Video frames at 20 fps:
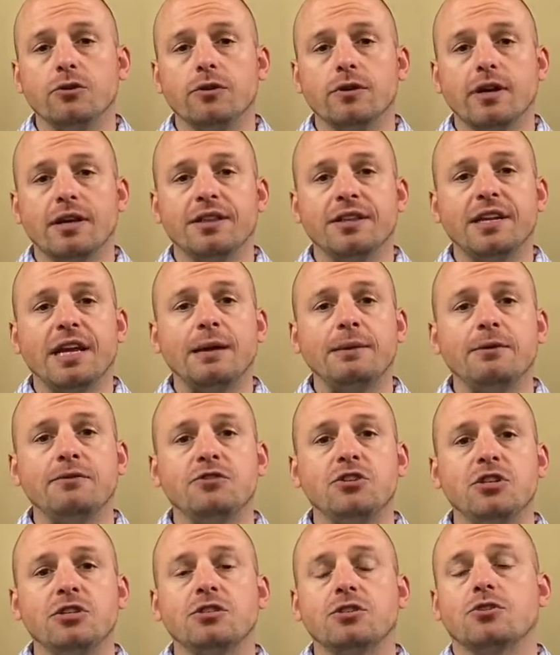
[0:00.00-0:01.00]
In the name of
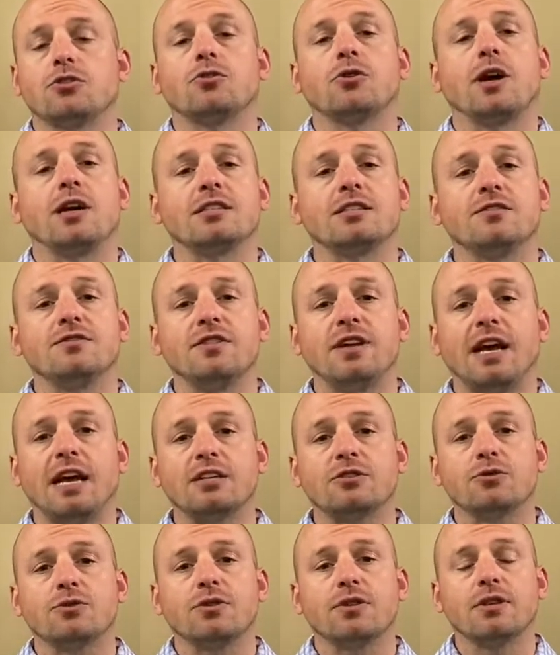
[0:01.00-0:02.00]
Jesus Christ of
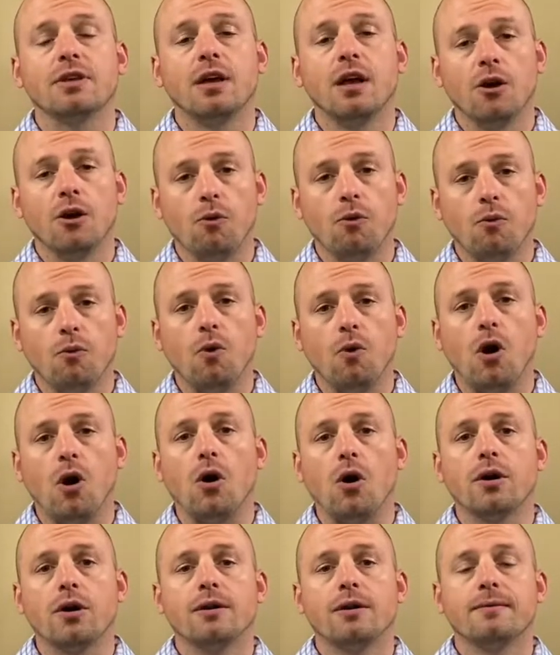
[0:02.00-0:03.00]
Nazareth,
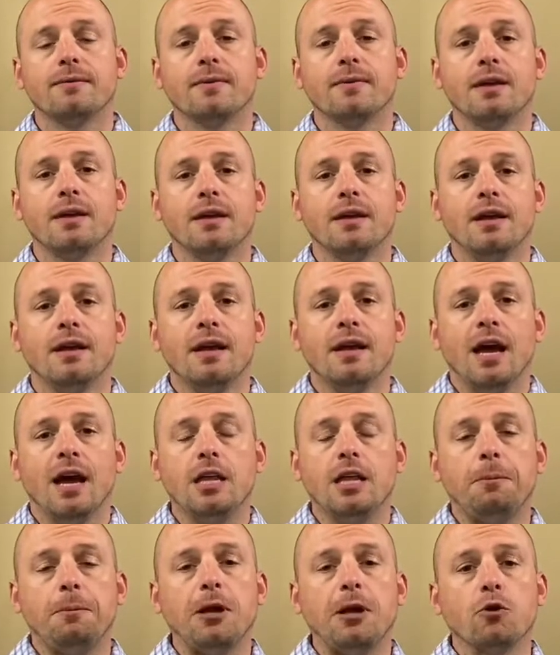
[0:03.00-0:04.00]
walk. And
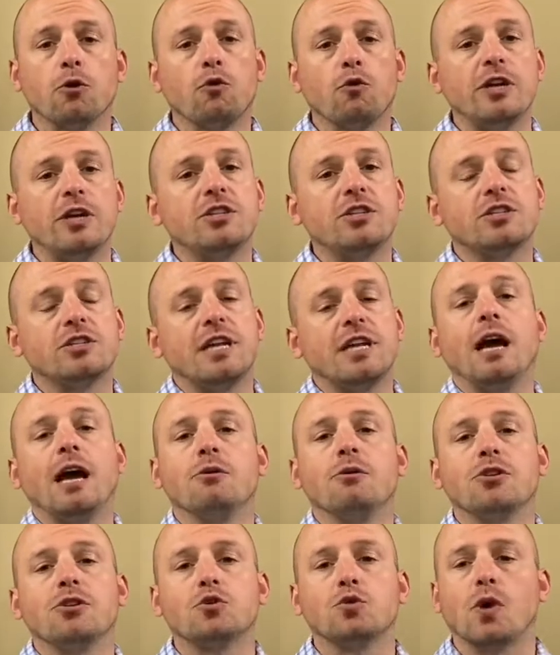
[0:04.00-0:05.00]
then Peter reaches down
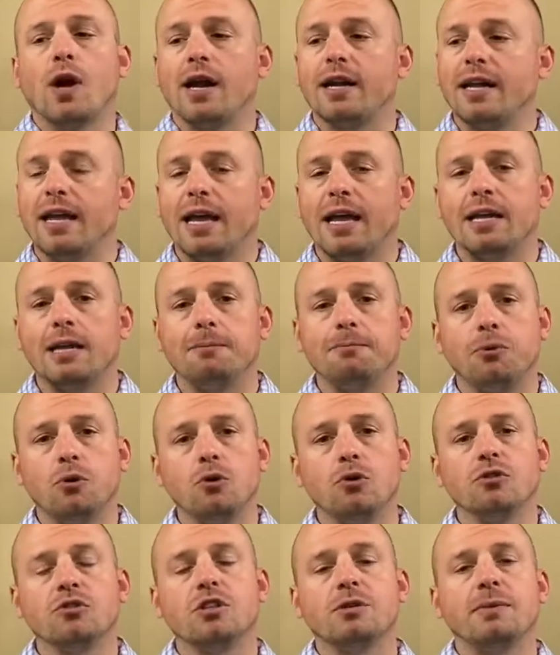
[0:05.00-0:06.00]
with his right hand and
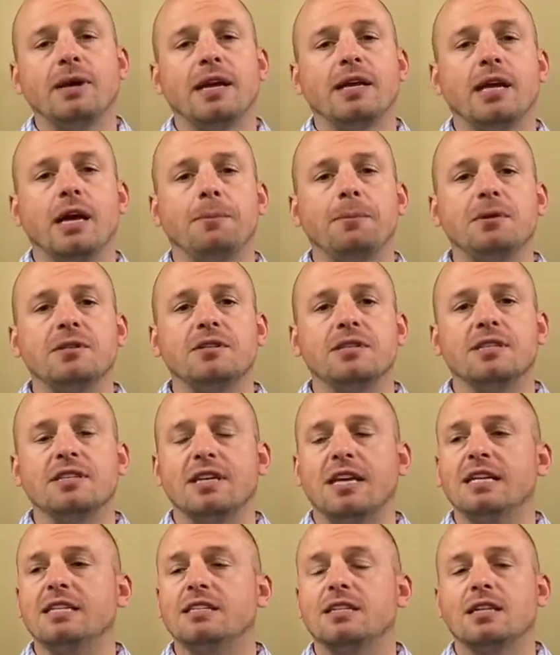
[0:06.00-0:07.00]
pulls the man up, and it says
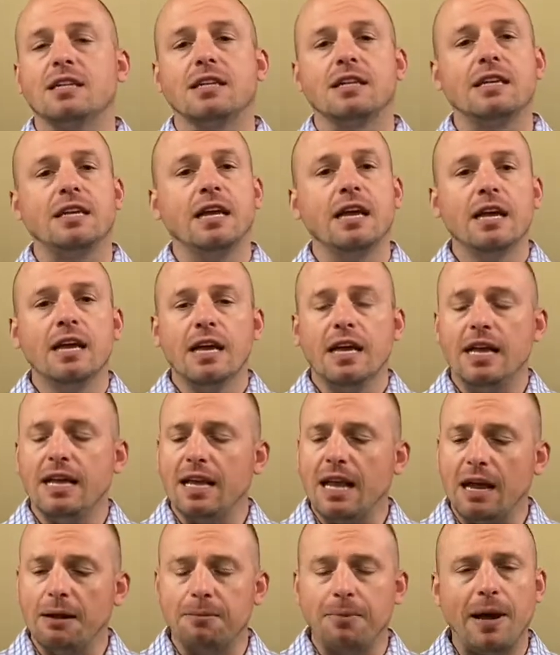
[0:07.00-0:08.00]
instantly he
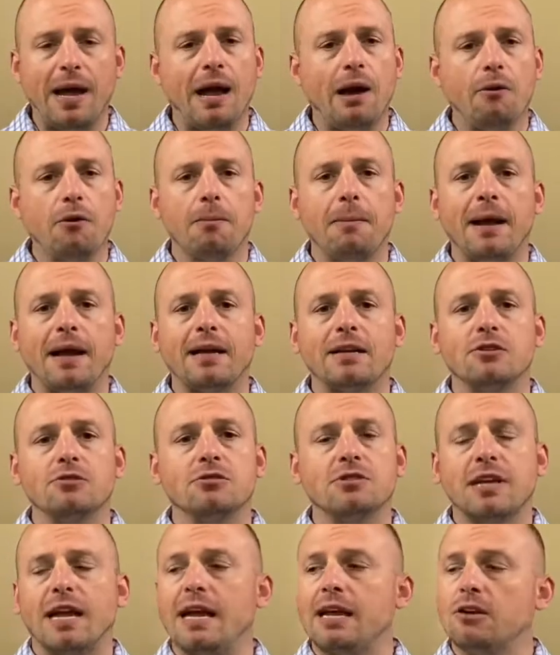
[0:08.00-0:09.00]
gained power back into
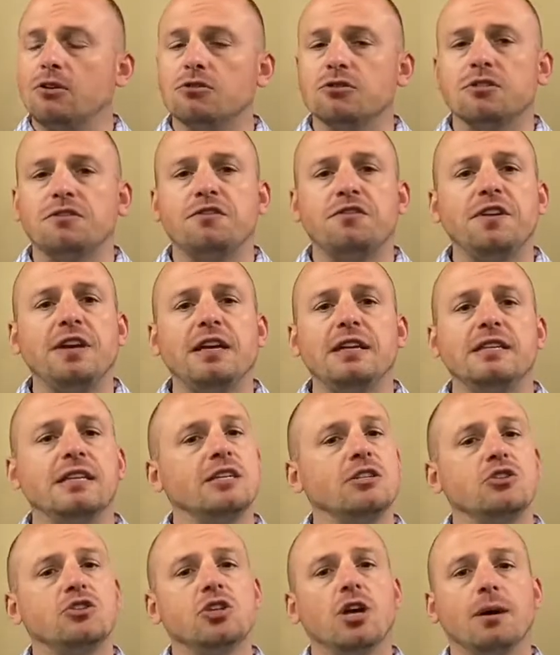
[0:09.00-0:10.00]
his ankles and feet, and he
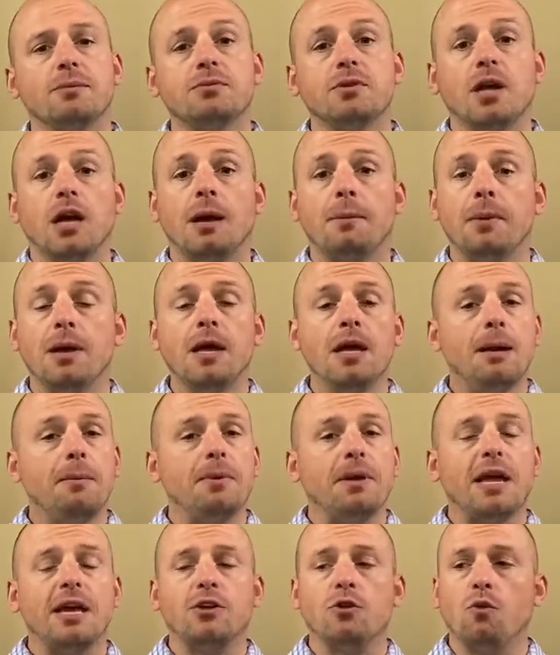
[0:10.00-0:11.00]
jumped up,
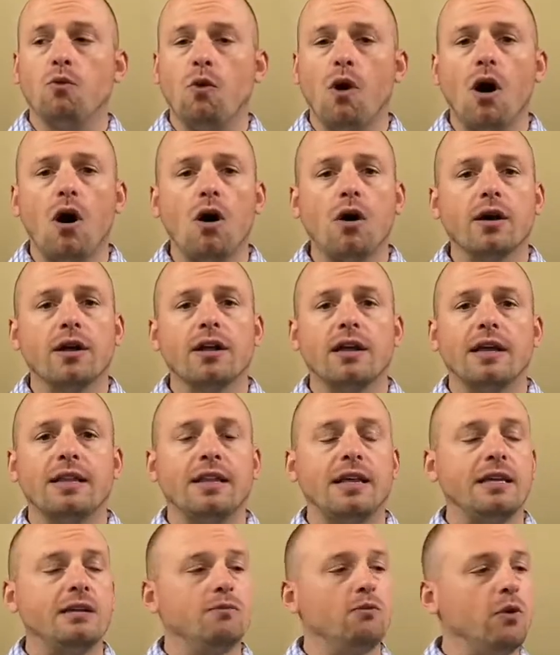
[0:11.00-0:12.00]
began to walk, and
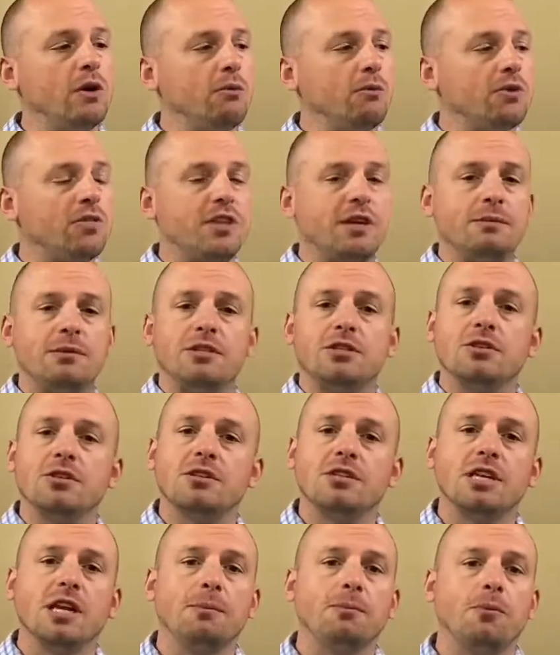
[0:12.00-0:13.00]
they went with them into the
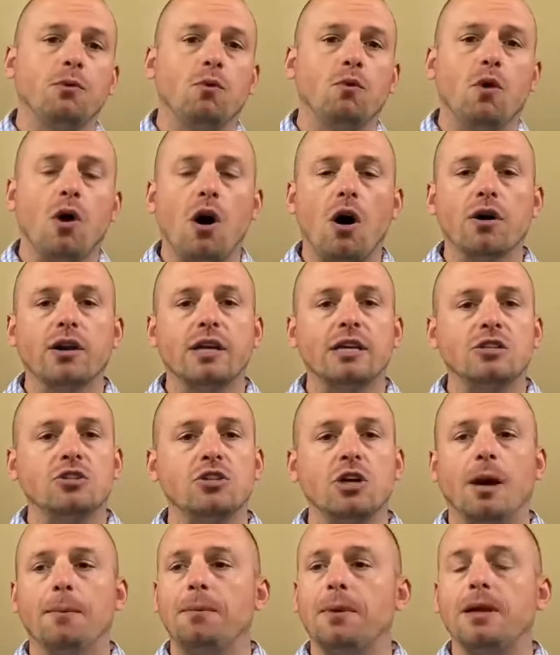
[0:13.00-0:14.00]
temple, walking,
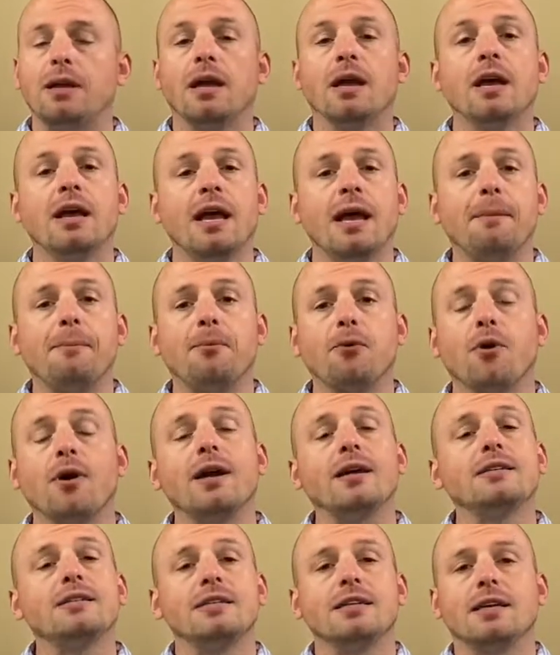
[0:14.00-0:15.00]
jumping, and
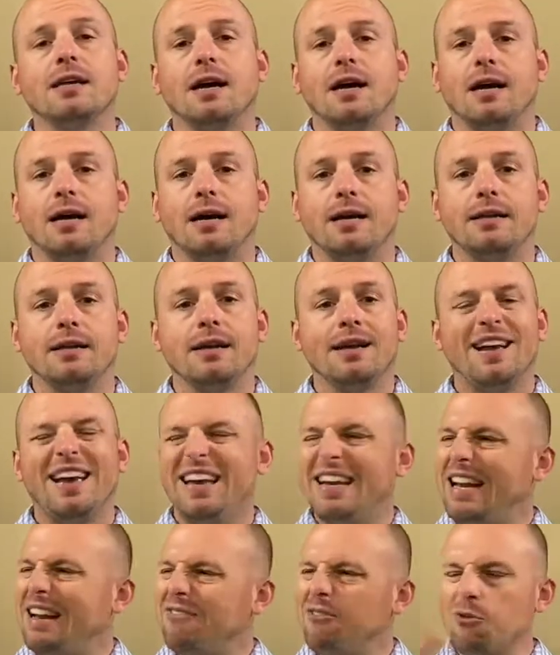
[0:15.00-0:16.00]
praising God.
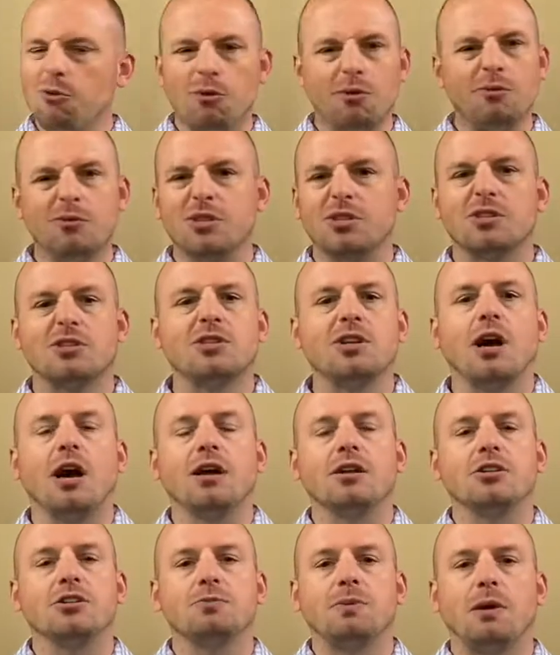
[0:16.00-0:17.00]
And everyone was
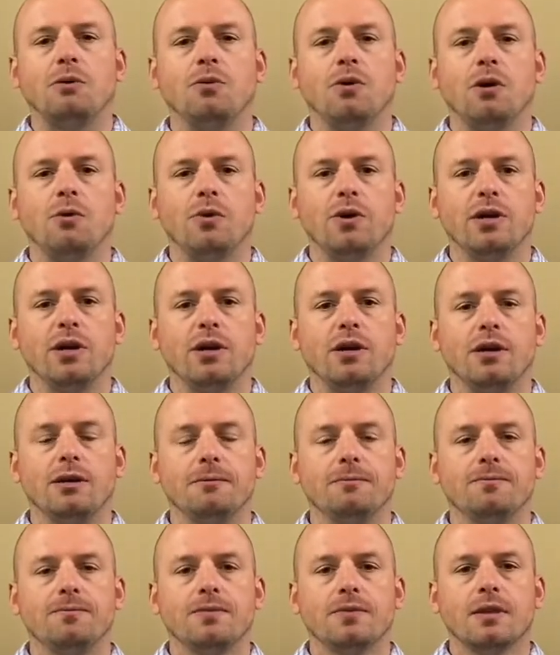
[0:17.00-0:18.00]
astonished about what went on.
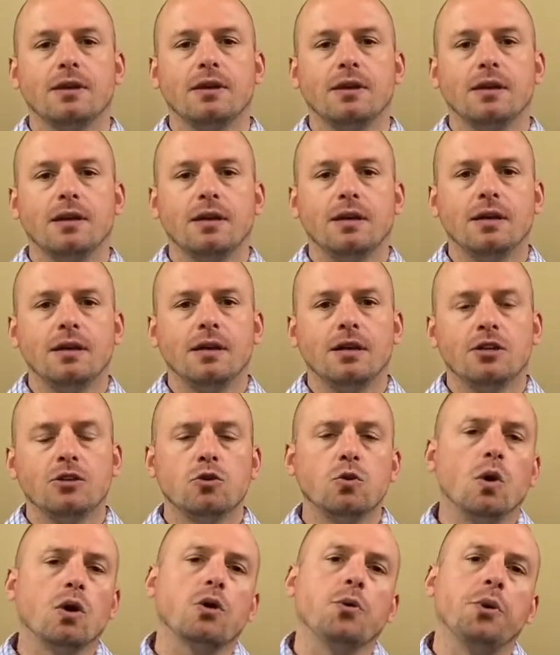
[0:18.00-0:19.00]
So
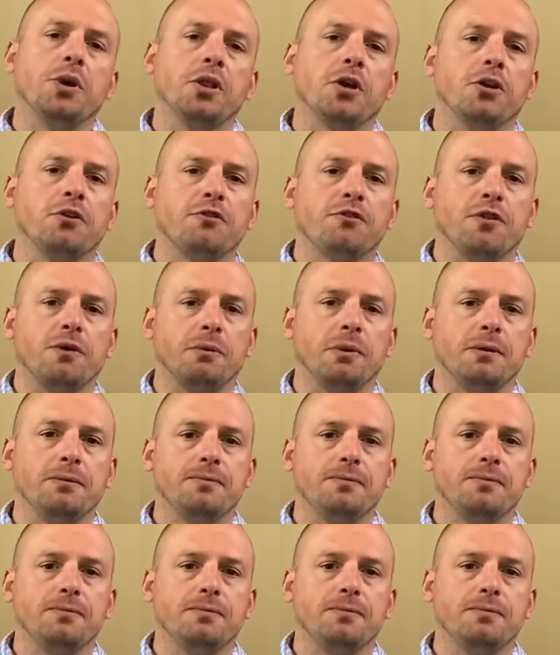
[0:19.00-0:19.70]
what can we learn from it?